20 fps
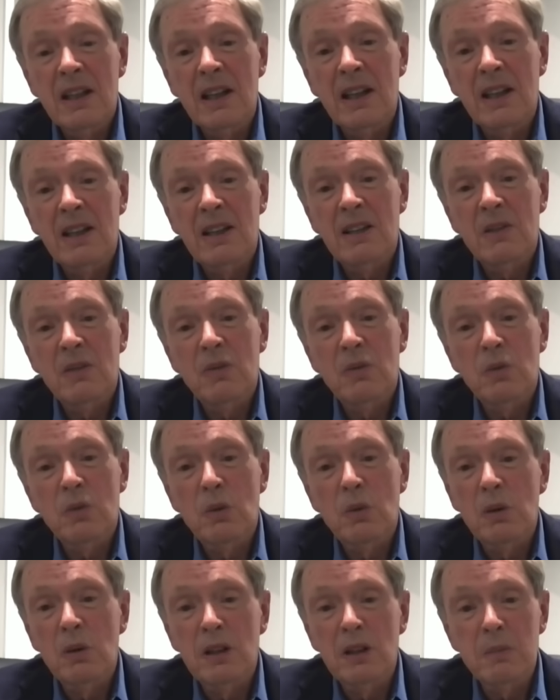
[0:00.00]
And They're
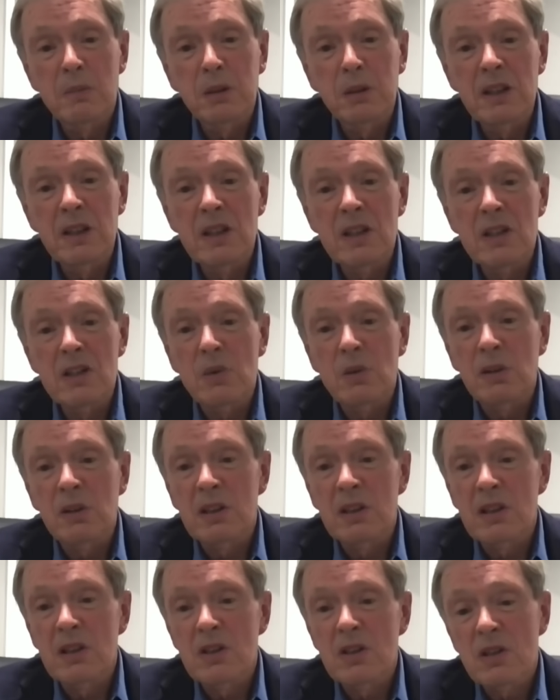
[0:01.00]
beautiful. And and
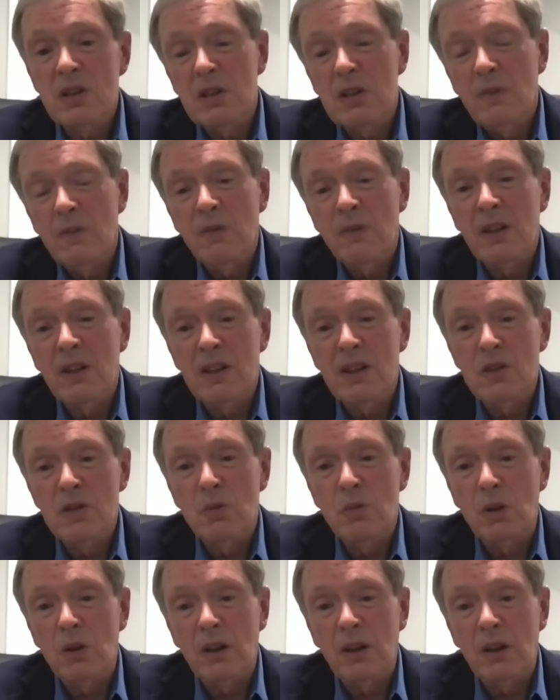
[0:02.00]
with this, this.